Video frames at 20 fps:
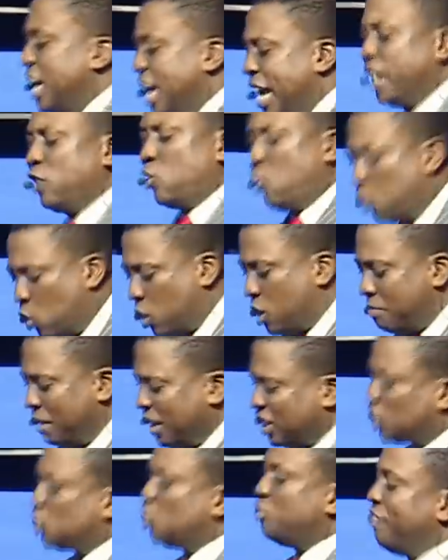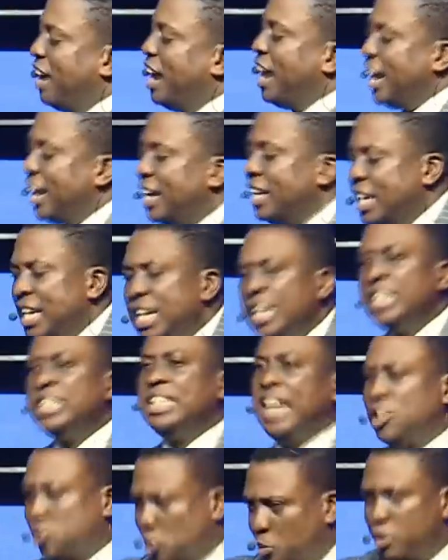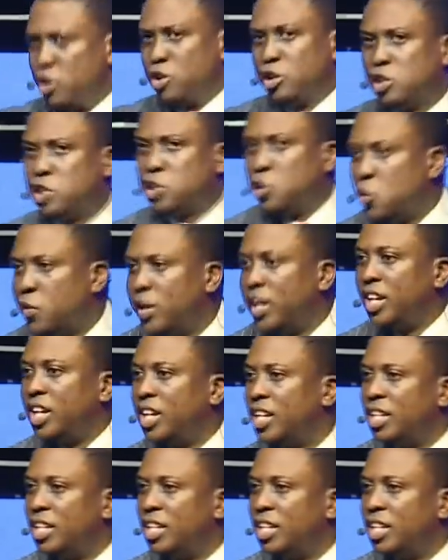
Ekurimasuva. That will be your story.